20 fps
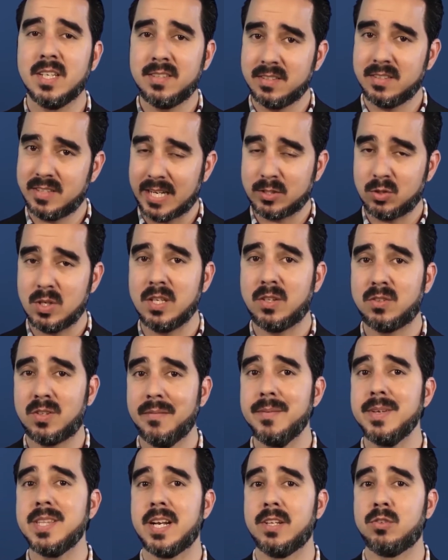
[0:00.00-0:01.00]
this is actually
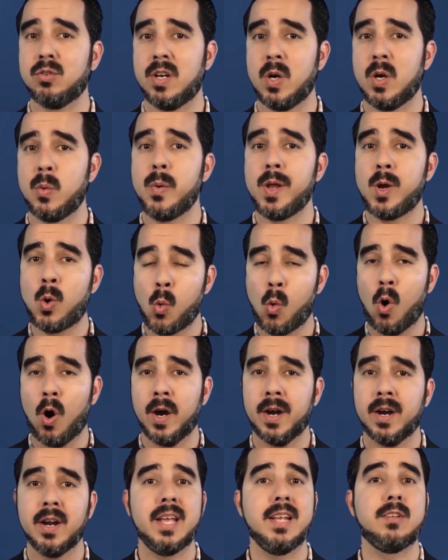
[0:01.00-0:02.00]
something that is going to
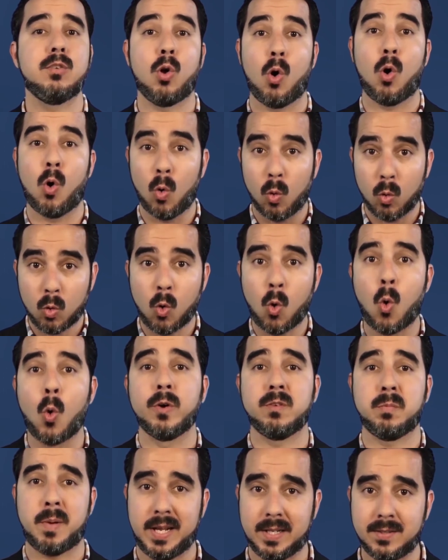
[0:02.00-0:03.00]
require its own
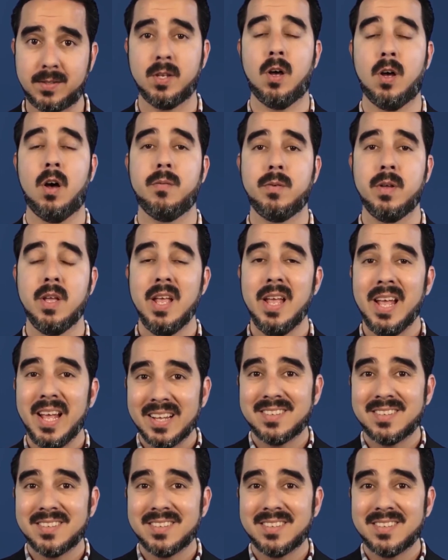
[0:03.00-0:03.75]
course by itself.